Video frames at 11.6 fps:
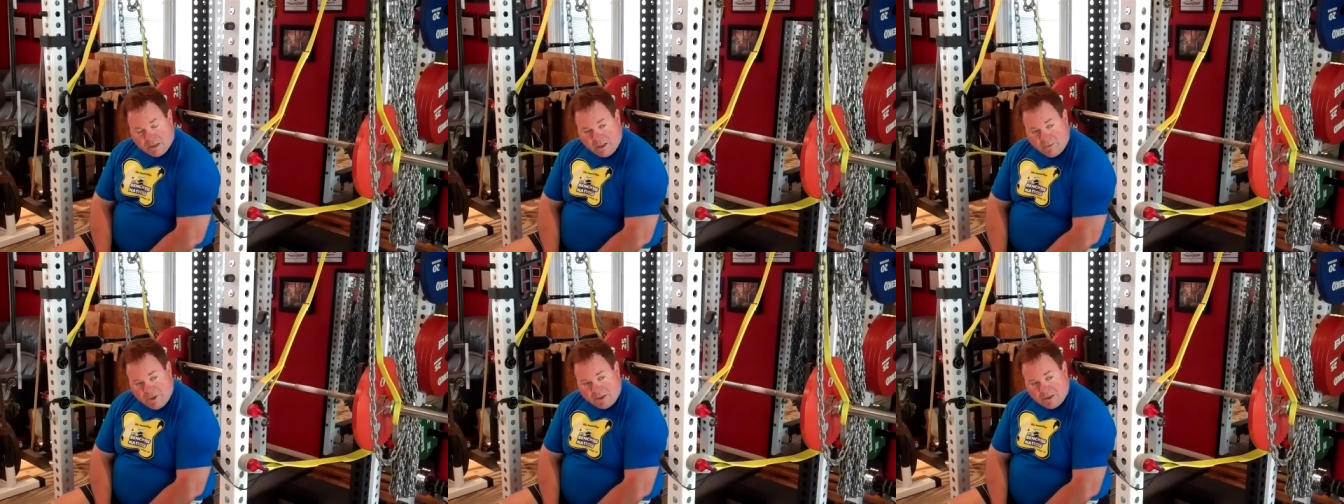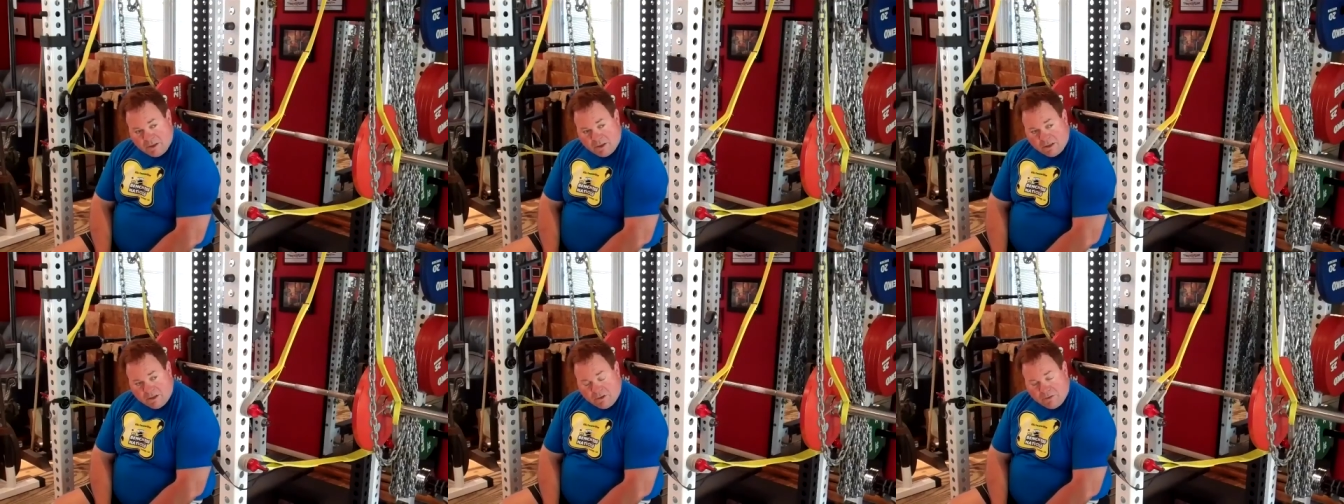I went to
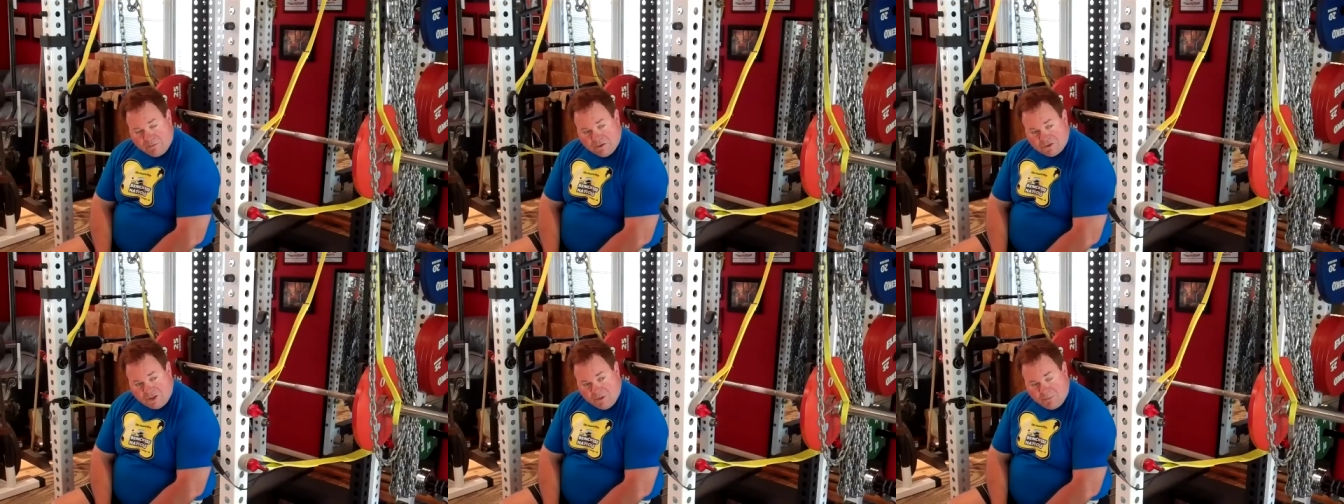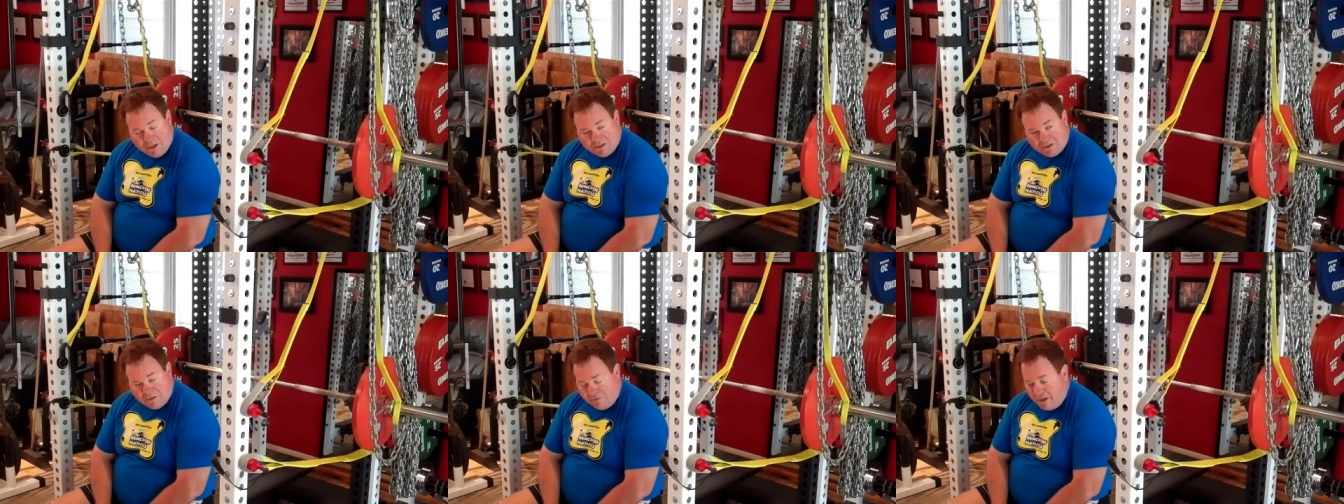the University of
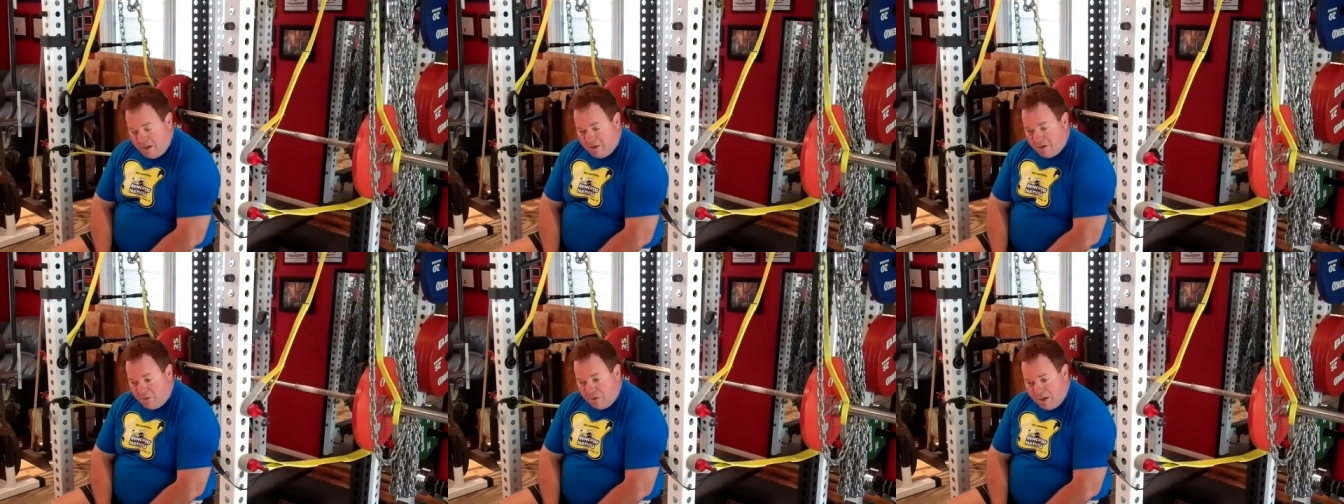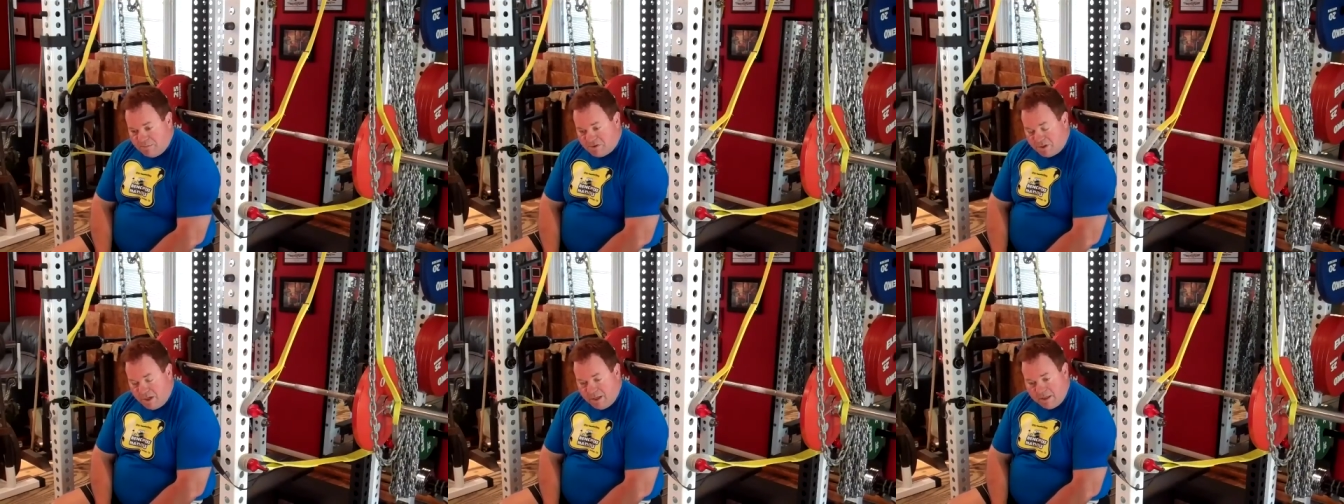Pennsylvania
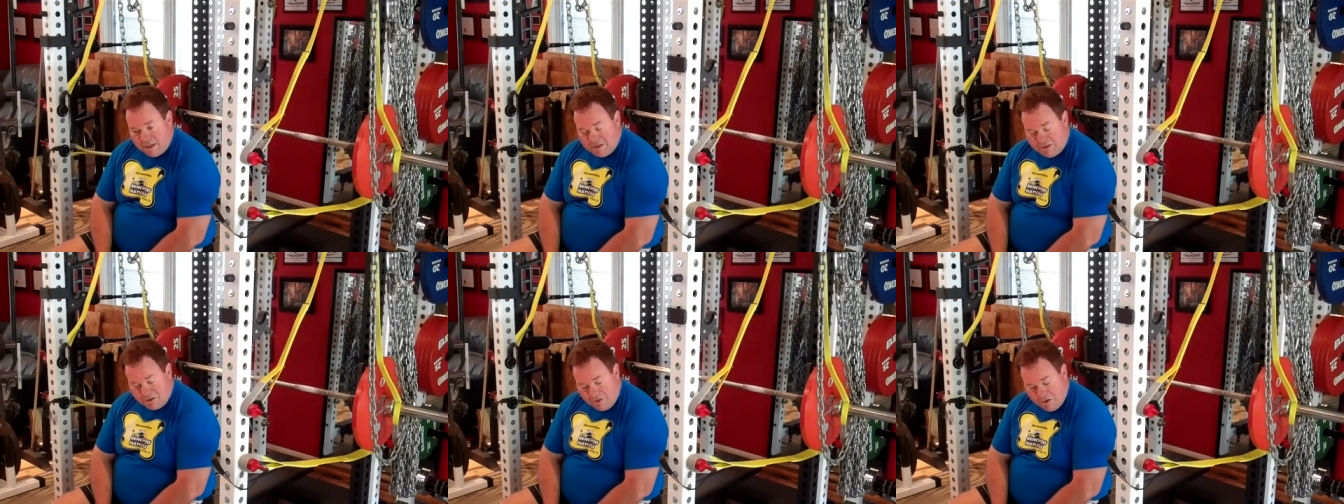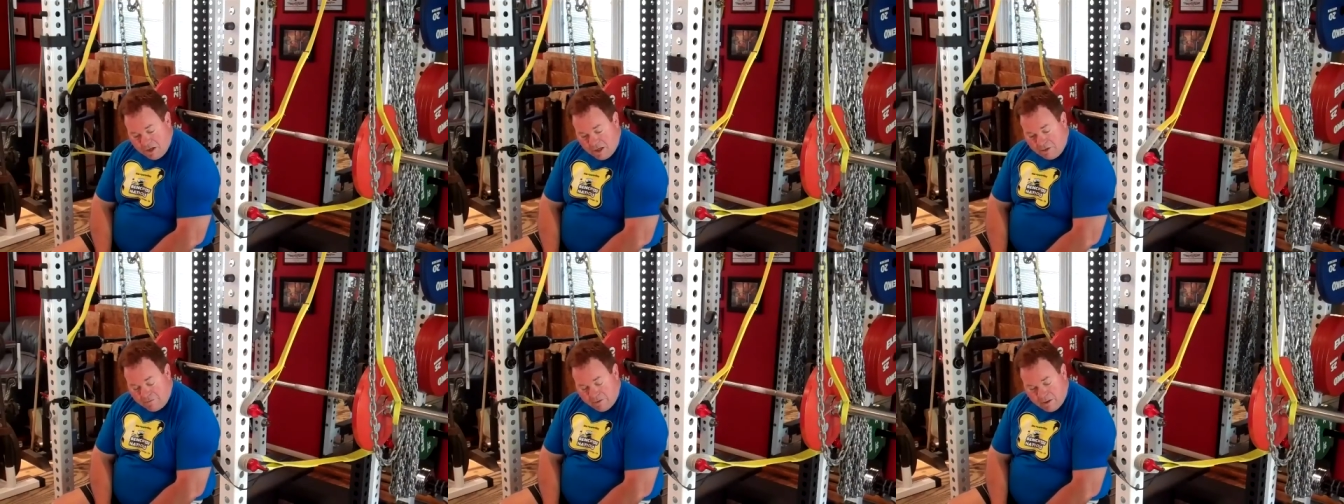website, and sure
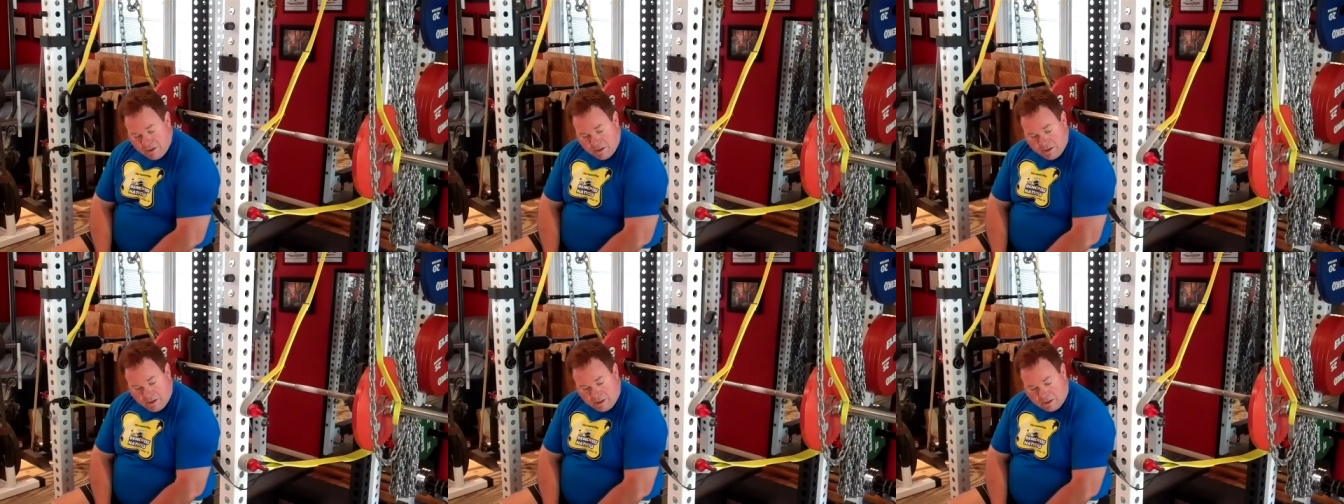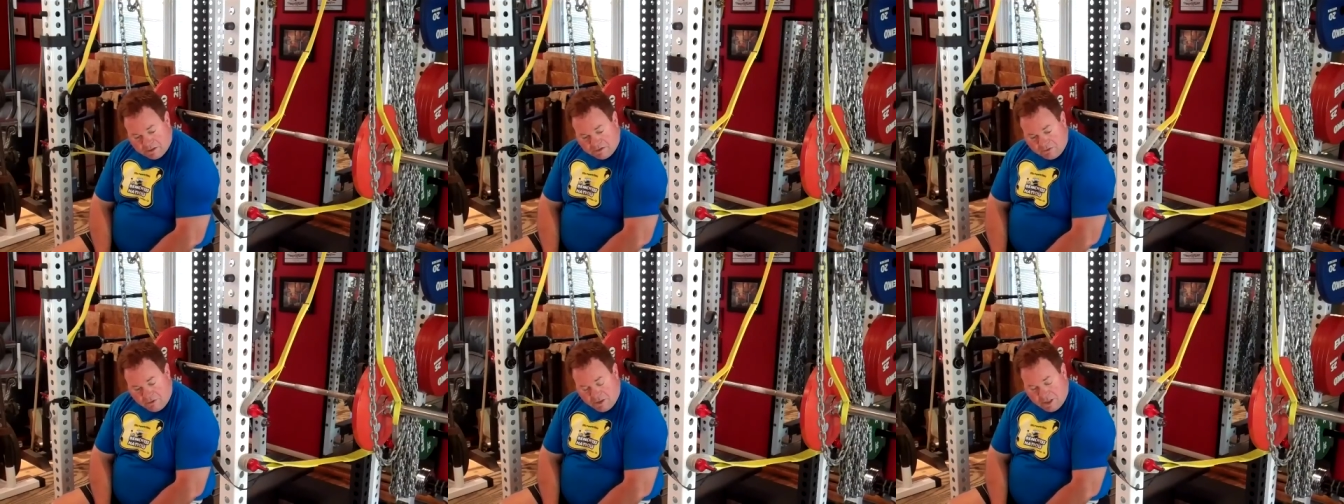enough,
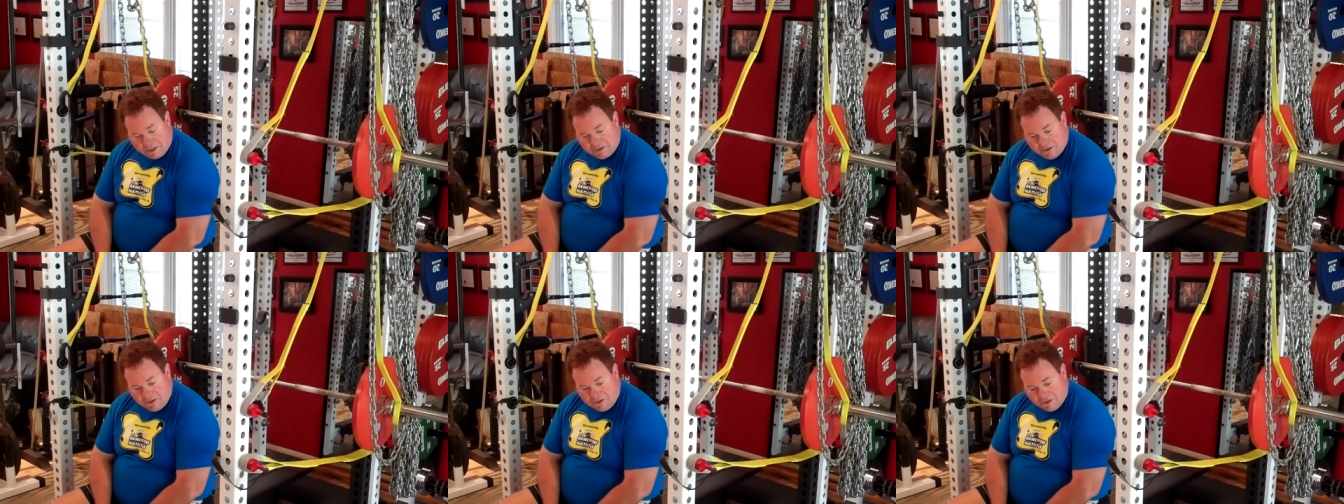Sorinex had